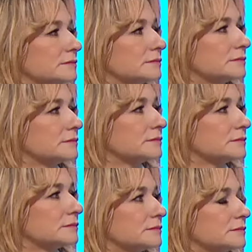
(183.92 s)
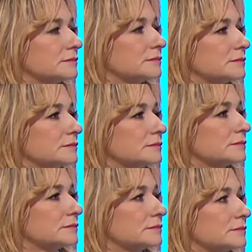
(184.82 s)

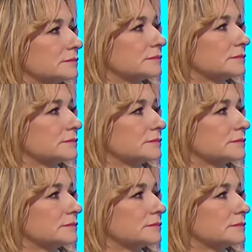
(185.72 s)
(silent)